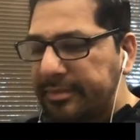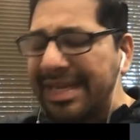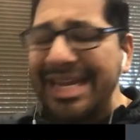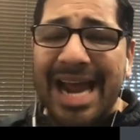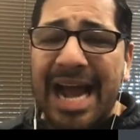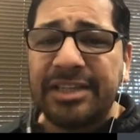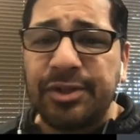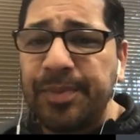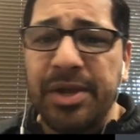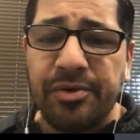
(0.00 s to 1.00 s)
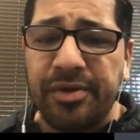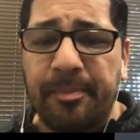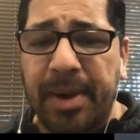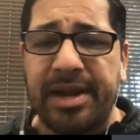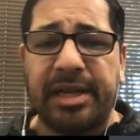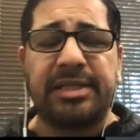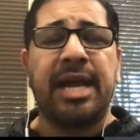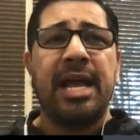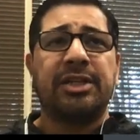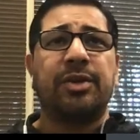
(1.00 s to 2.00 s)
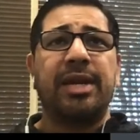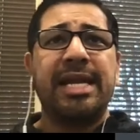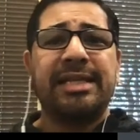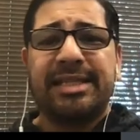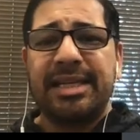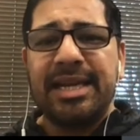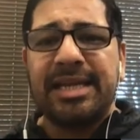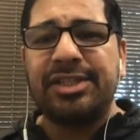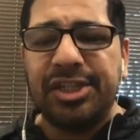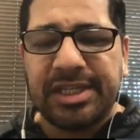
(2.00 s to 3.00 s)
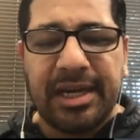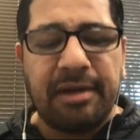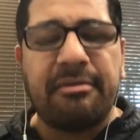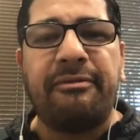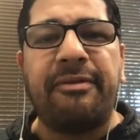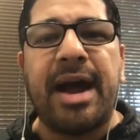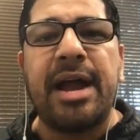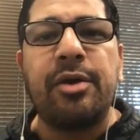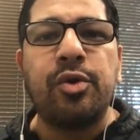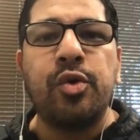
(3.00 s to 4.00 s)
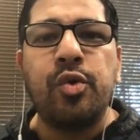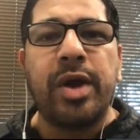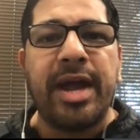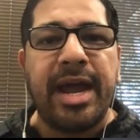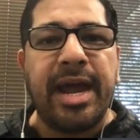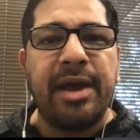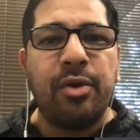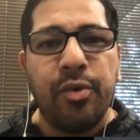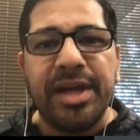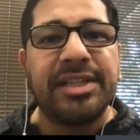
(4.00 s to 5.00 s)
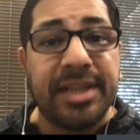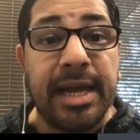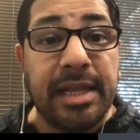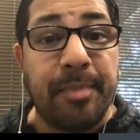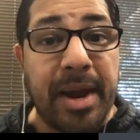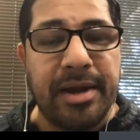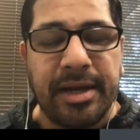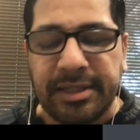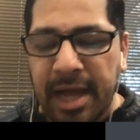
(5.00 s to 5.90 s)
it has to be your dependent. So let's just clarify who is a dependent.